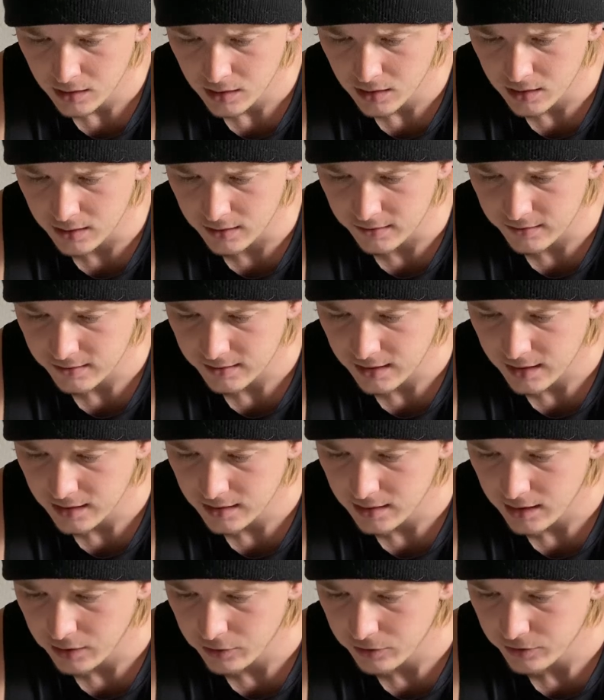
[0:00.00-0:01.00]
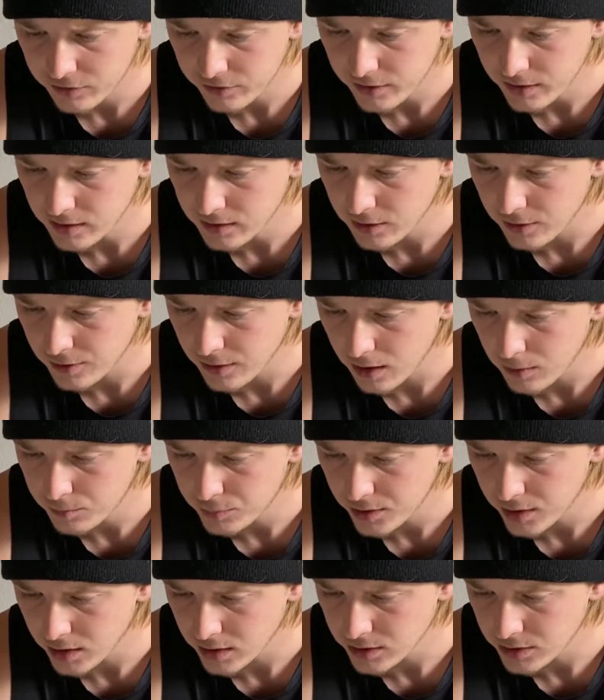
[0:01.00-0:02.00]
Instead, they restrict their nut
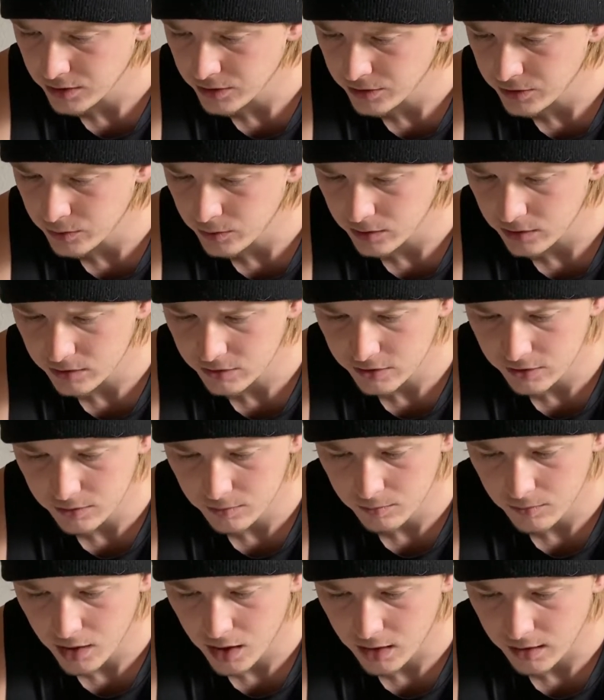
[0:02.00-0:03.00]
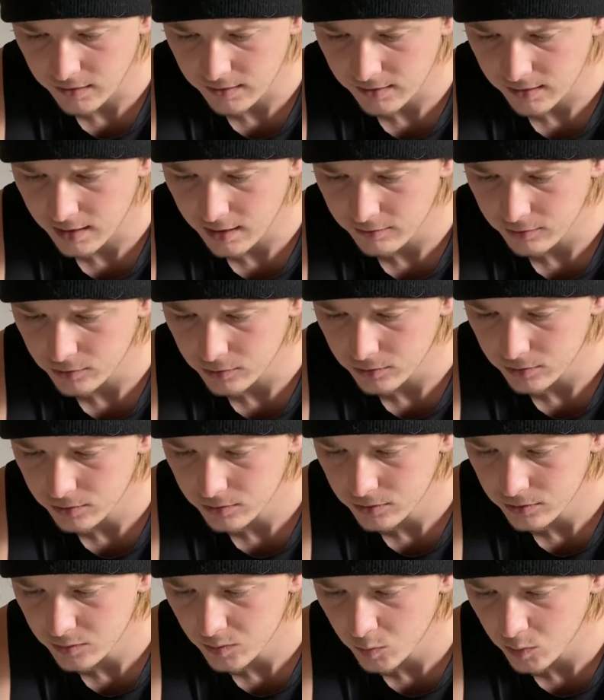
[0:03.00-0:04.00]
production to a certain modest level,
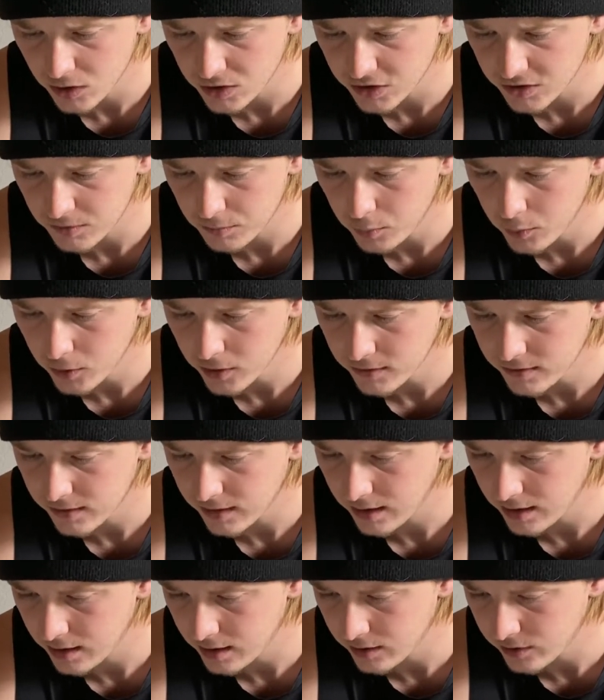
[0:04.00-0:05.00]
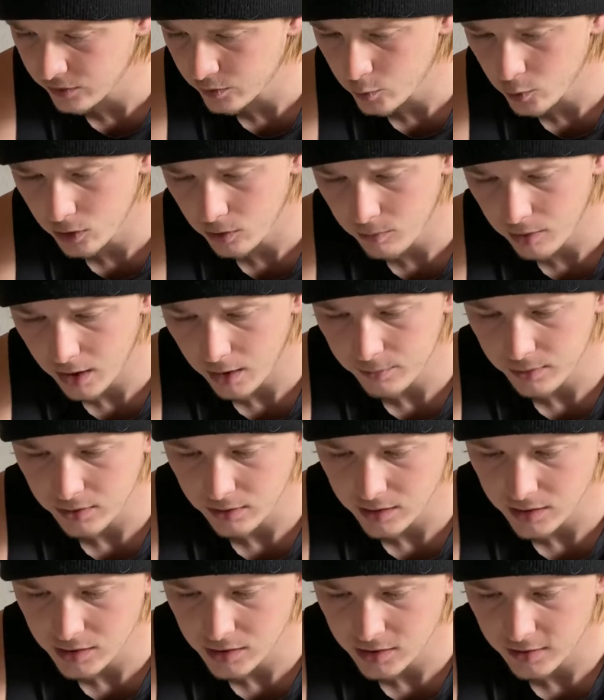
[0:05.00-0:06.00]
which supports a squirrel
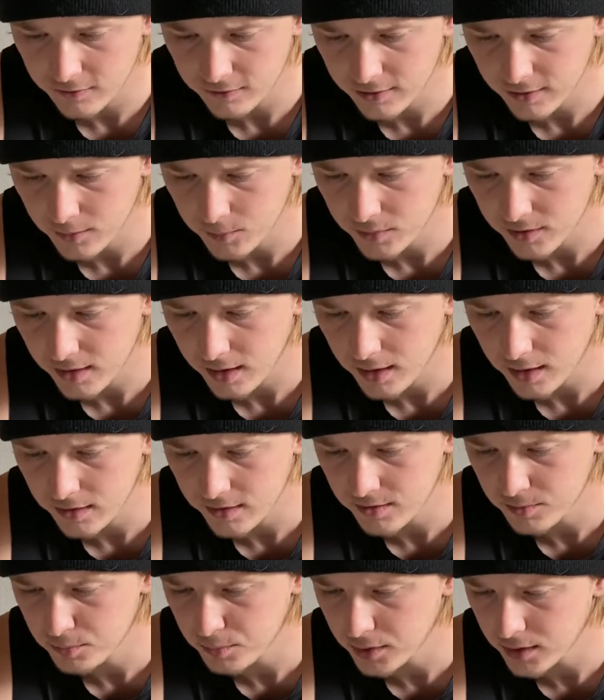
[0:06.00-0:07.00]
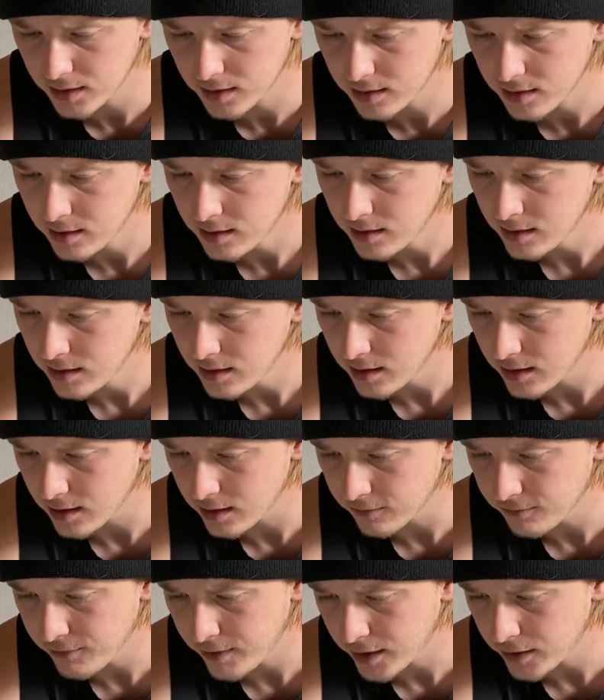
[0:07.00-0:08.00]
population of some size, but in
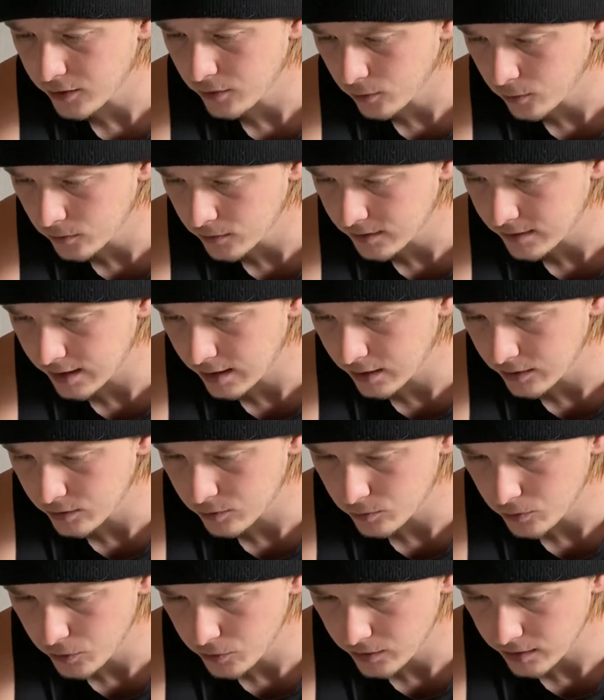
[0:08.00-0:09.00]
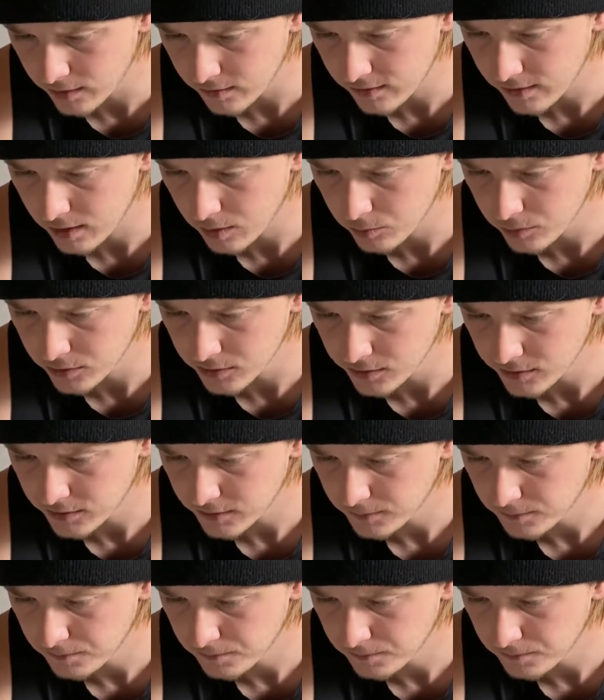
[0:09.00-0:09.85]
effect holds down the rodents' numbers.